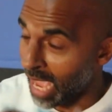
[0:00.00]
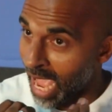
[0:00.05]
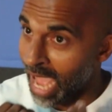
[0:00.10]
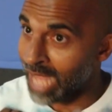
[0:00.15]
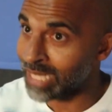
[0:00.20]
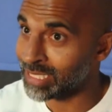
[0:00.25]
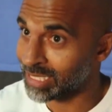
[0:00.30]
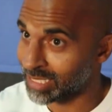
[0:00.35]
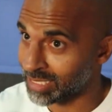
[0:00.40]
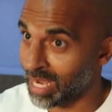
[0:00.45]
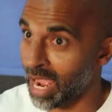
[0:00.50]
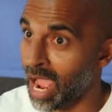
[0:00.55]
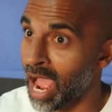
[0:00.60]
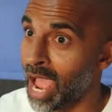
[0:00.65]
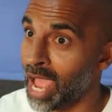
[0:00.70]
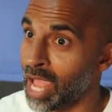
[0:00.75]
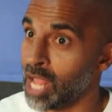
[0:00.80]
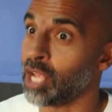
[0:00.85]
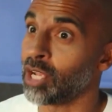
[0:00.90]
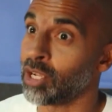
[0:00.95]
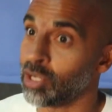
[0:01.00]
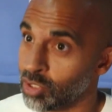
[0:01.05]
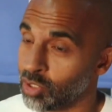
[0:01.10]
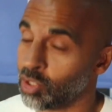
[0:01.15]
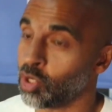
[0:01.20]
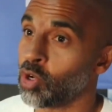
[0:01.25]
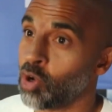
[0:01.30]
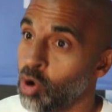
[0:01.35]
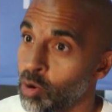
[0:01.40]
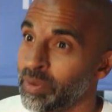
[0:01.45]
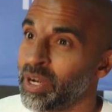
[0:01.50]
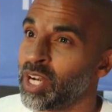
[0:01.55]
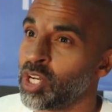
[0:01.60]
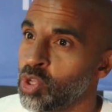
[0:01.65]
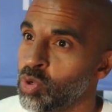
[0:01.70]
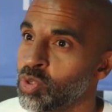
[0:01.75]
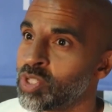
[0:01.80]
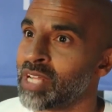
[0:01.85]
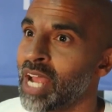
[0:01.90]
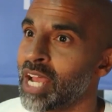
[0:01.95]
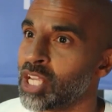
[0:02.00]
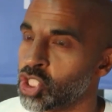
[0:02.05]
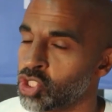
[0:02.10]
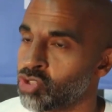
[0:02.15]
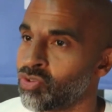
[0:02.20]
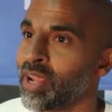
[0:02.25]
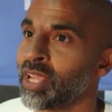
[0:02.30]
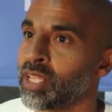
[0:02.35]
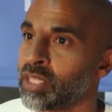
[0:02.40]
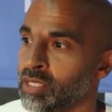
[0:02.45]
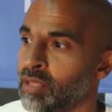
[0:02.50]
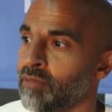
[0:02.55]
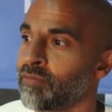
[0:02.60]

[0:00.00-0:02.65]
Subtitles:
hands tight, coming and using that strength